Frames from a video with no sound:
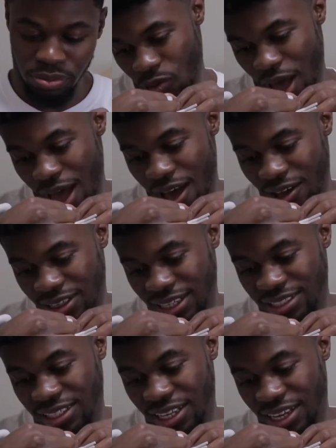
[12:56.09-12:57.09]
Wow,
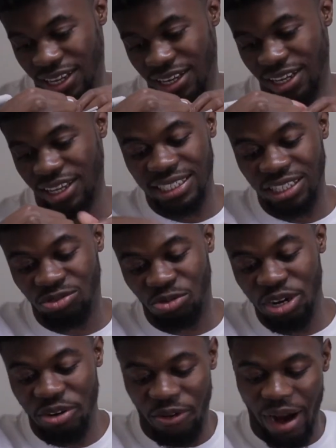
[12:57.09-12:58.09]
that's good. It says
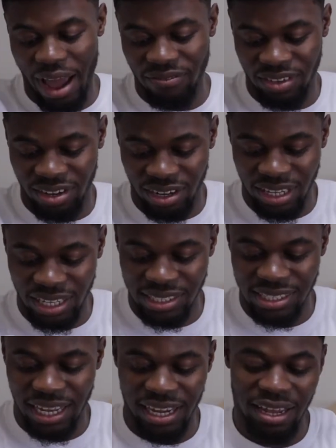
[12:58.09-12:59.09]
recrafted on the
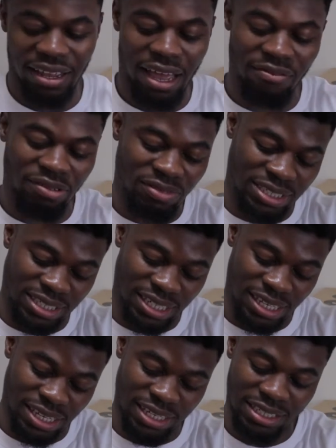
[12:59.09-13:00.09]
inside. I haven't even
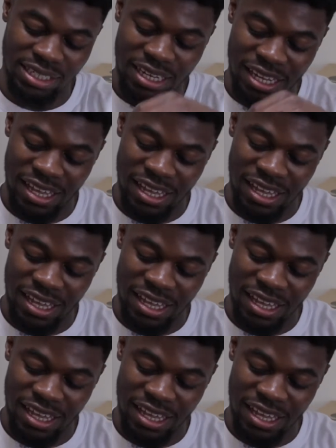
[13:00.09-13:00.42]
seen this.